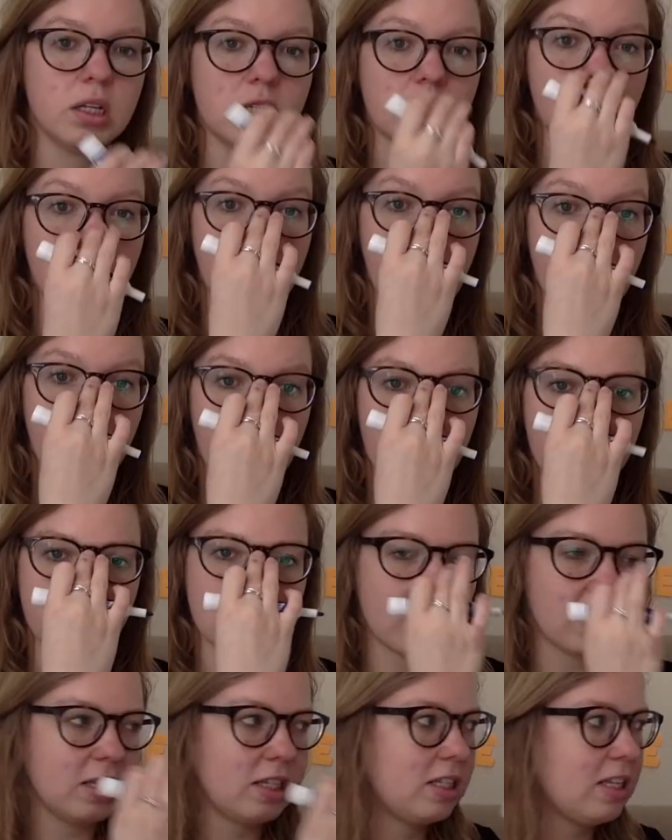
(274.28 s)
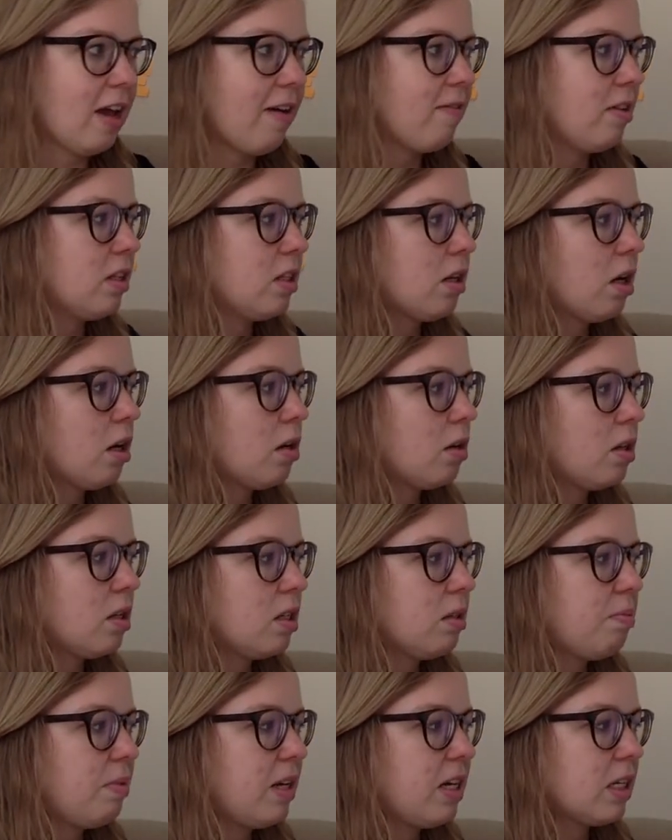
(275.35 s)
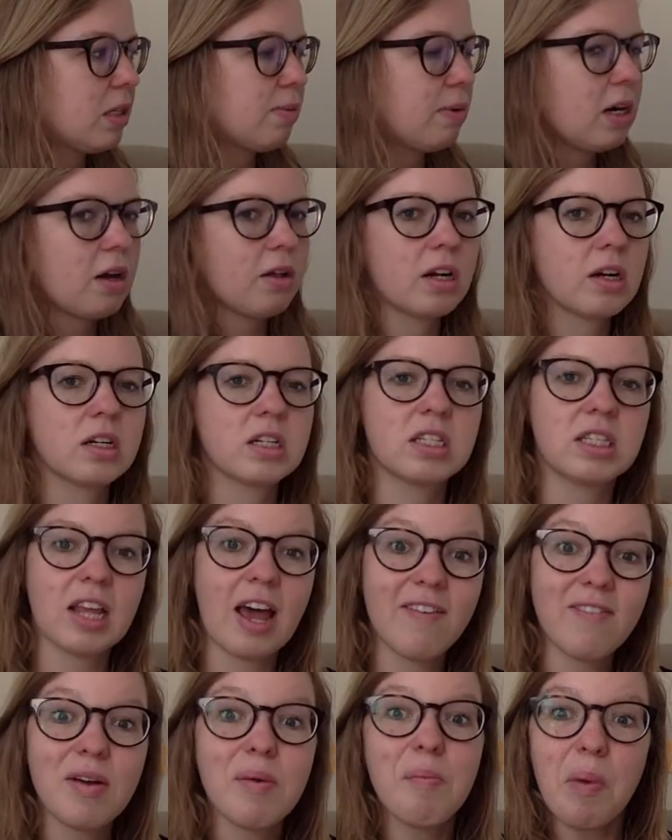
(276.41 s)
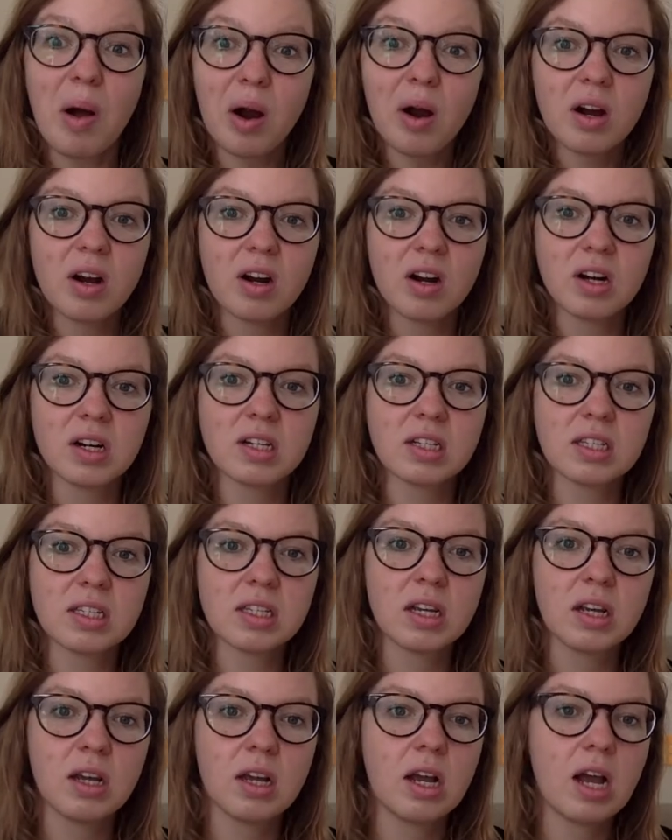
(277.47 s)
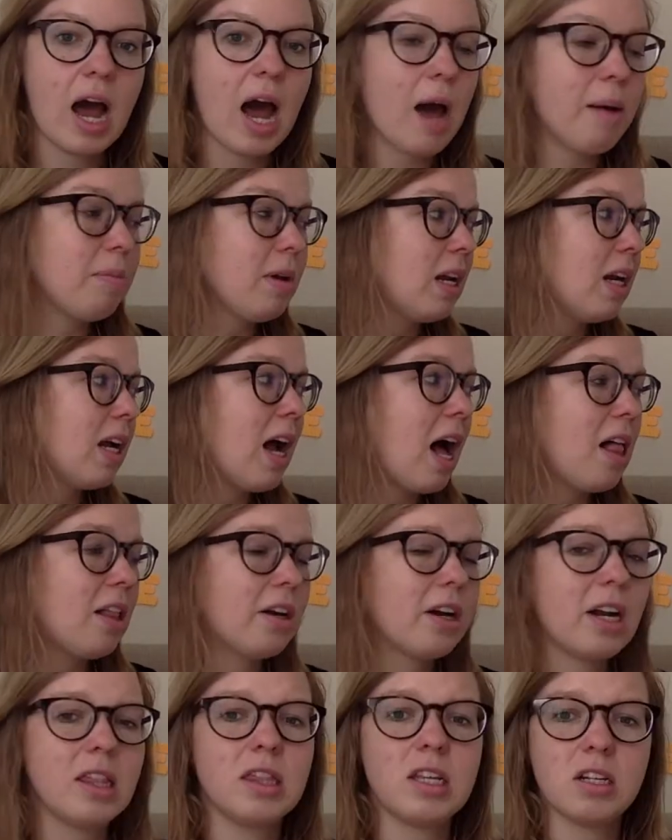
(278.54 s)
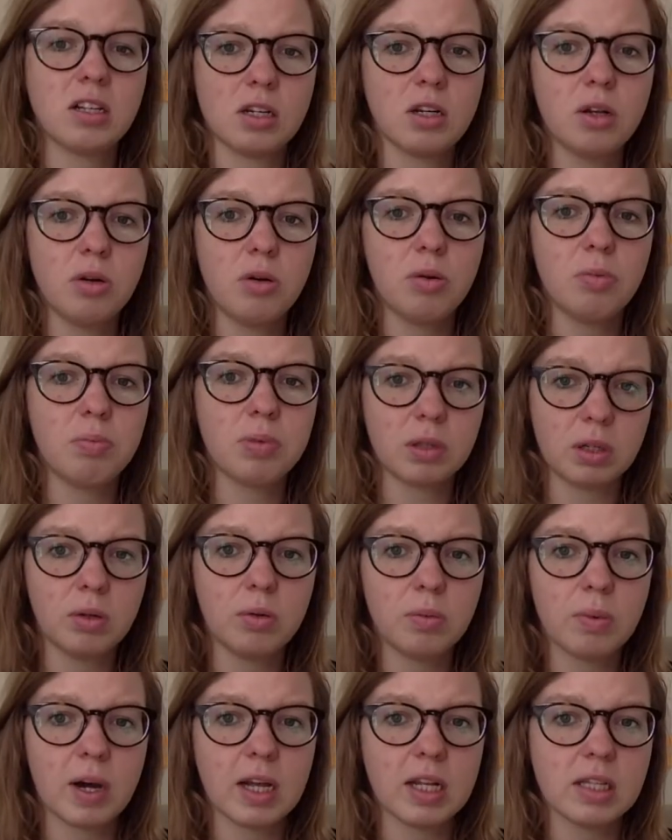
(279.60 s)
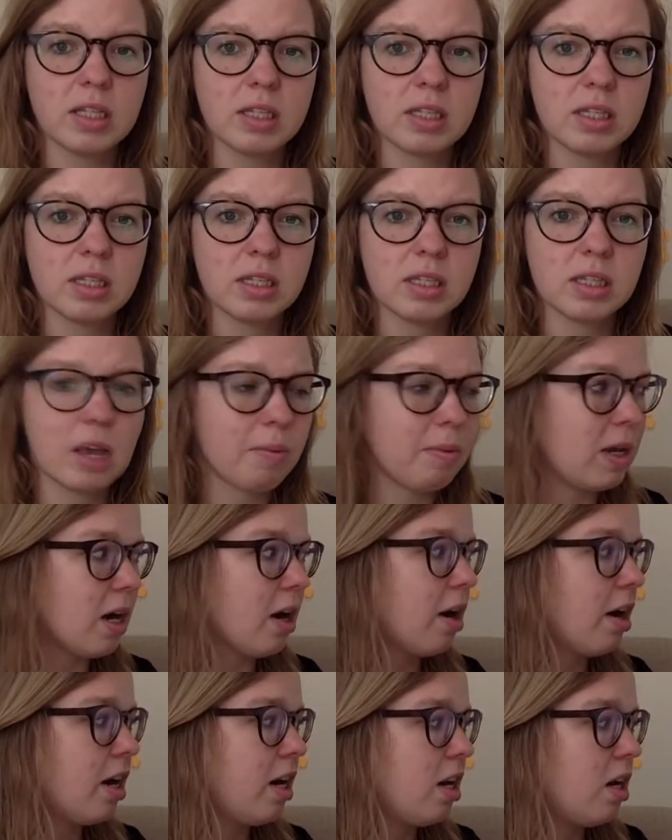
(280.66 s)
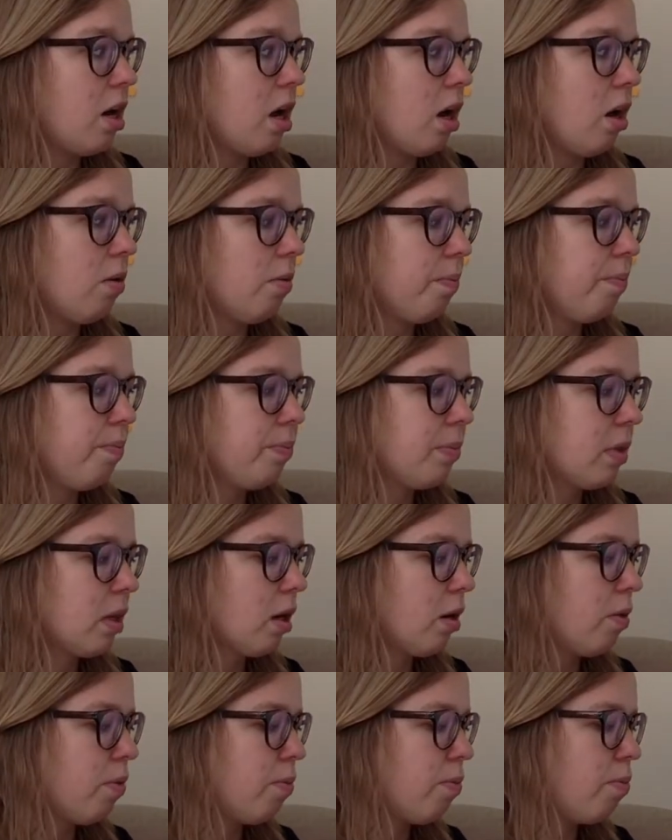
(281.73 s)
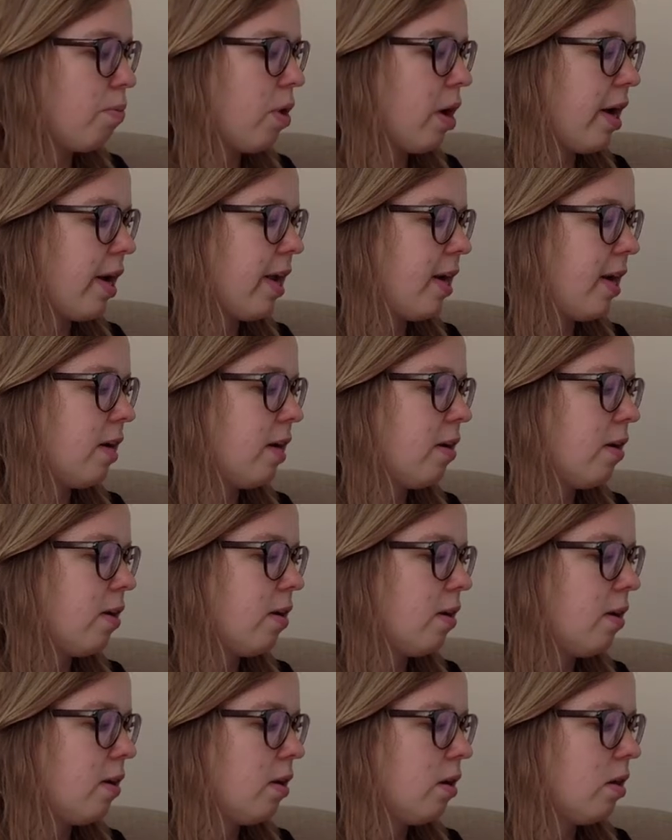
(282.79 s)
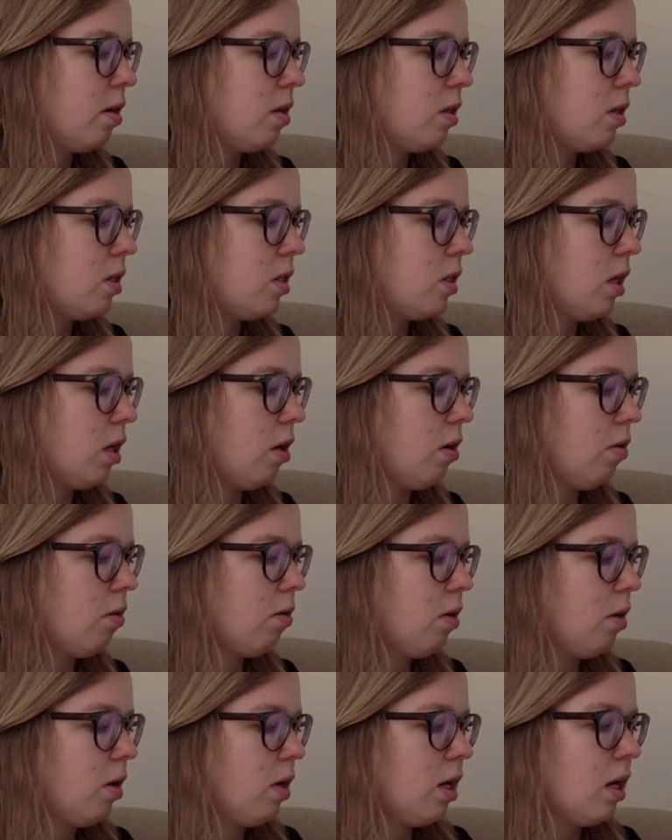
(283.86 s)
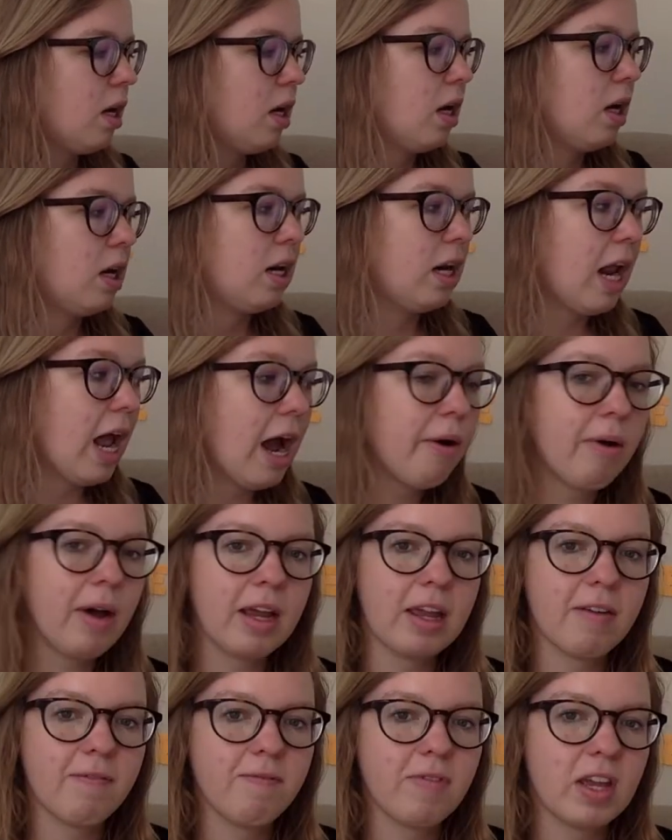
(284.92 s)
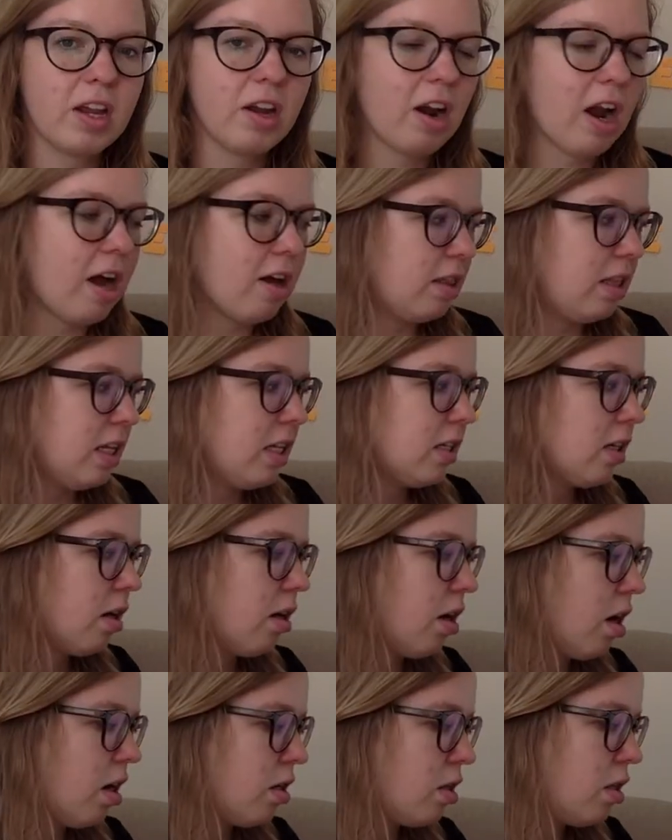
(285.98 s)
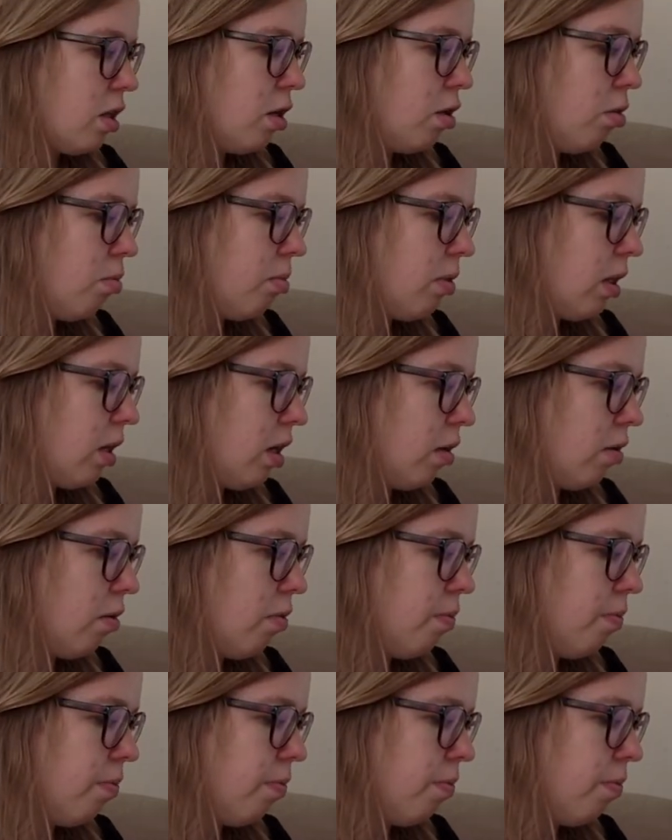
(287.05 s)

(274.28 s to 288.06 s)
So now I've drawn 7 circles because we know there are 7 markers. I'm going to color in the 2 blue ones that we already know. 1, 2. Now I can figure out, these are our 2 blue.